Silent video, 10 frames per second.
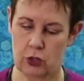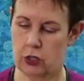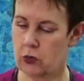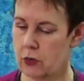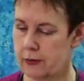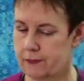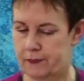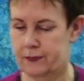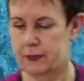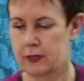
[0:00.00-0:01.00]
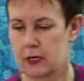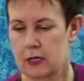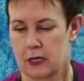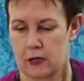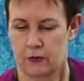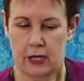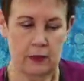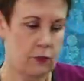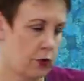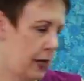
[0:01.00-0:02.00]
you, if I
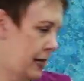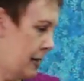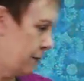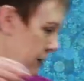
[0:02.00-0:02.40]
can bring it up